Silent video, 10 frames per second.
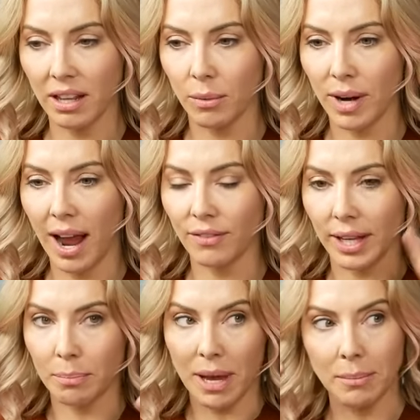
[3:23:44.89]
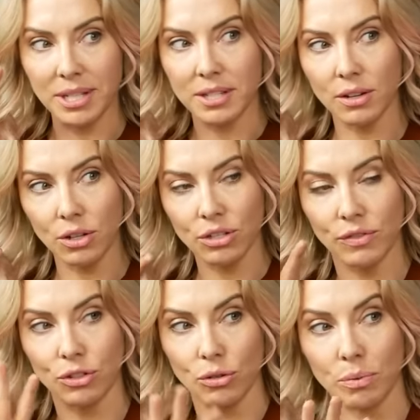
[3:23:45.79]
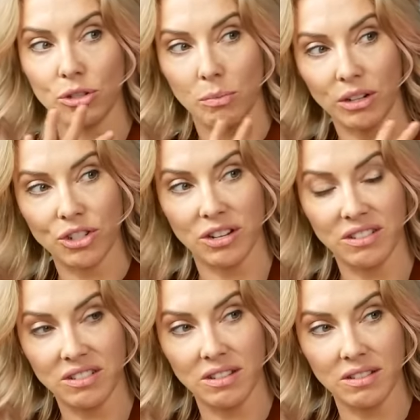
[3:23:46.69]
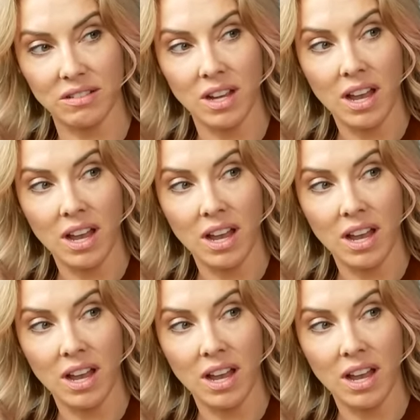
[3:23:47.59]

that would have like babysitters for super smart geniuses